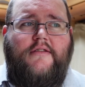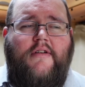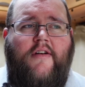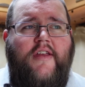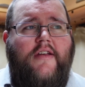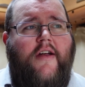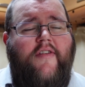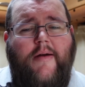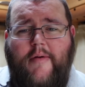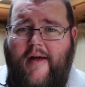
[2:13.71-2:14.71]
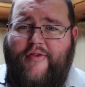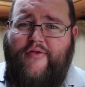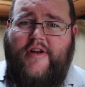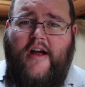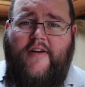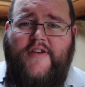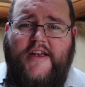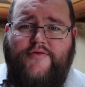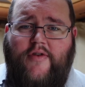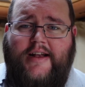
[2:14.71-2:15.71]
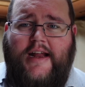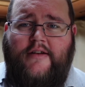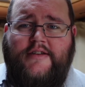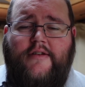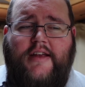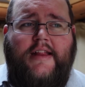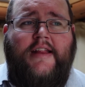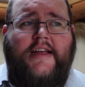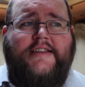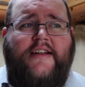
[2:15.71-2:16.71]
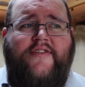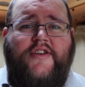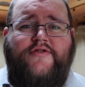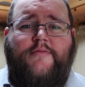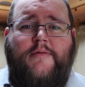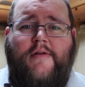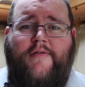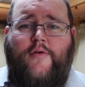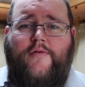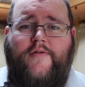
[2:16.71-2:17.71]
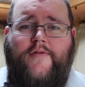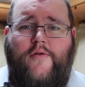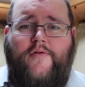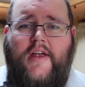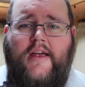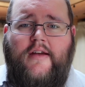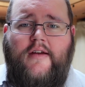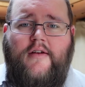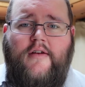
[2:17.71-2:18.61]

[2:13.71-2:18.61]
I think I'm about 3.5 years right now. So yeah, the next anniversary will be my fourth year.